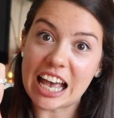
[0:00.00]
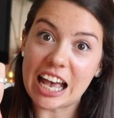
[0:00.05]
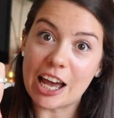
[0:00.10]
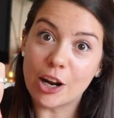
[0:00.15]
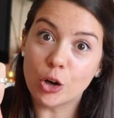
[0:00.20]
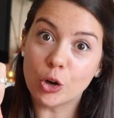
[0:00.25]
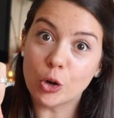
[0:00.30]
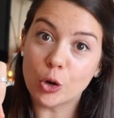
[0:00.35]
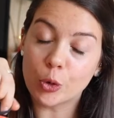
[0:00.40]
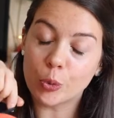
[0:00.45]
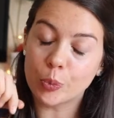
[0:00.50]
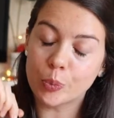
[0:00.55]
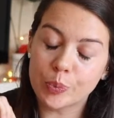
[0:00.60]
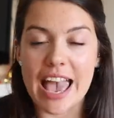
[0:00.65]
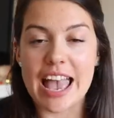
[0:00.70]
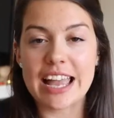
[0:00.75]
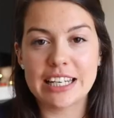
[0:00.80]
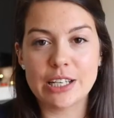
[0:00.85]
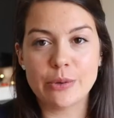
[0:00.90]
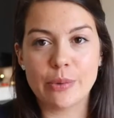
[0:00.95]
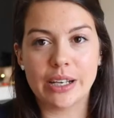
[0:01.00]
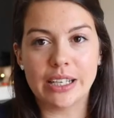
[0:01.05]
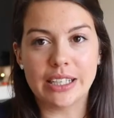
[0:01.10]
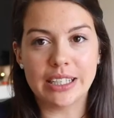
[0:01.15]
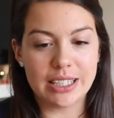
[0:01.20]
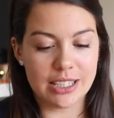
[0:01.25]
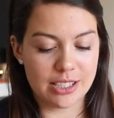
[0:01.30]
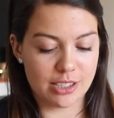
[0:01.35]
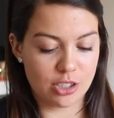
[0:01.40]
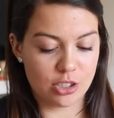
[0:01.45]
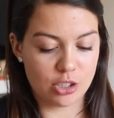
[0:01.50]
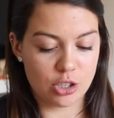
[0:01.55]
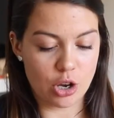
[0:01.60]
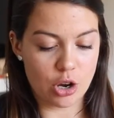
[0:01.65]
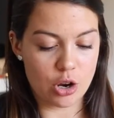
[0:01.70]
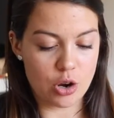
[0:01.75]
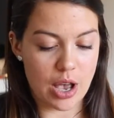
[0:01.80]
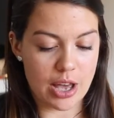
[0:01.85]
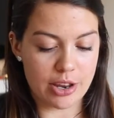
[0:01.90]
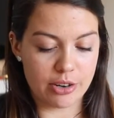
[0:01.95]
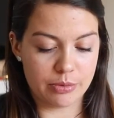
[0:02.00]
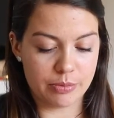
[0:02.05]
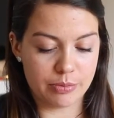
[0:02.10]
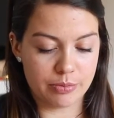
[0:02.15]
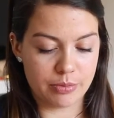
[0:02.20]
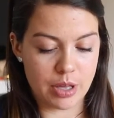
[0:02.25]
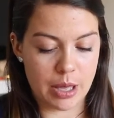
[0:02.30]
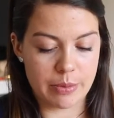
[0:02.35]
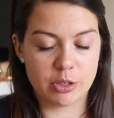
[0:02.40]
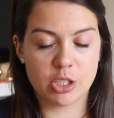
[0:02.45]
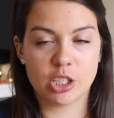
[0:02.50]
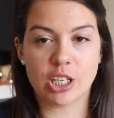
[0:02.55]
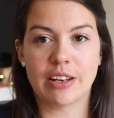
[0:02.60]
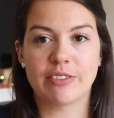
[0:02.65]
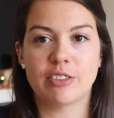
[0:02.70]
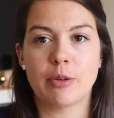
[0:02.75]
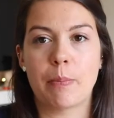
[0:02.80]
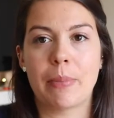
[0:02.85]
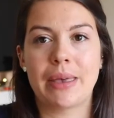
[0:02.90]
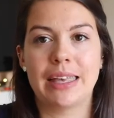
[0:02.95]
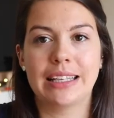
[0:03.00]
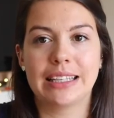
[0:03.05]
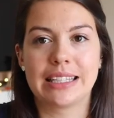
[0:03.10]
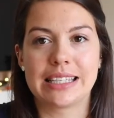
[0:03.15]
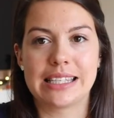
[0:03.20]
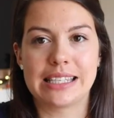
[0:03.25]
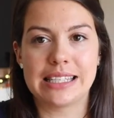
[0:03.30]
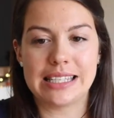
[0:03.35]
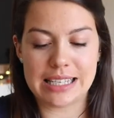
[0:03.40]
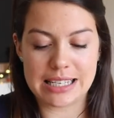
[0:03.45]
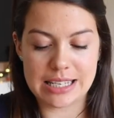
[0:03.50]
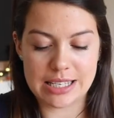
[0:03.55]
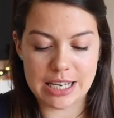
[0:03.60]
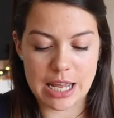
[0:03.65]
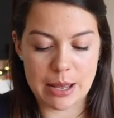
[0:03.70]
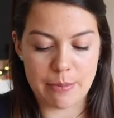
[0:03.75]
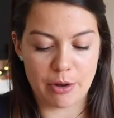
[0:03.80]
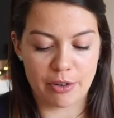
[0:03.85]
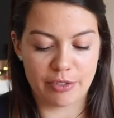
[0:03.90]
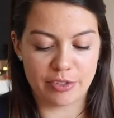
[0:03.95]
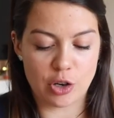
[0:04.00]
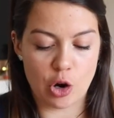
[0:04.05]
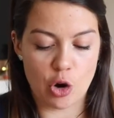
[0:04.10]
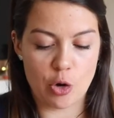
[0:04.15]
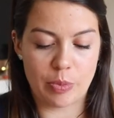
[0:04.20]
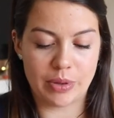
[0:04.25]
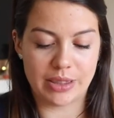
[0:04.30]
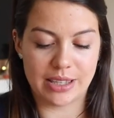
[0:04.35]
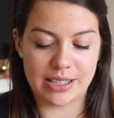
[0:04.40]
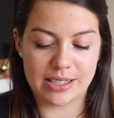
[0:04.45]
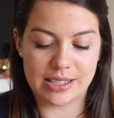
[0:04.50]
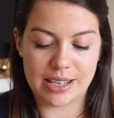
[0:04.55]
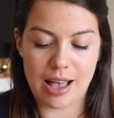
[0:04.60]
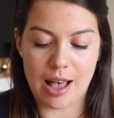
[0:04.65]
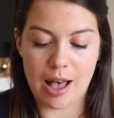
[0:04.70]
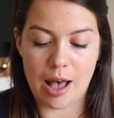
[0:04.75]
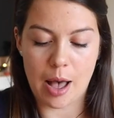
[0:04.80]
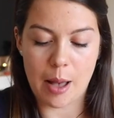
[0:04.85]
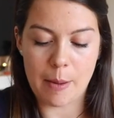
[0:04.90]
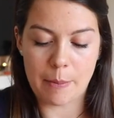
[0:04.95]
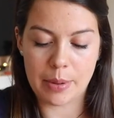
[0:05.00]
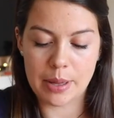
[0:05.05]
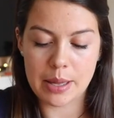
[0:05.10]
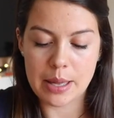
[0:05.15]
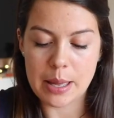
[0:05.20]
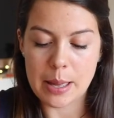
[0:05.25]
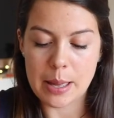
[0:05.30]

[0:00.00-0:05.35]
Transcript: I don't know. Anyway, so I'm just gonna have to peel the sticky tape off to open this up.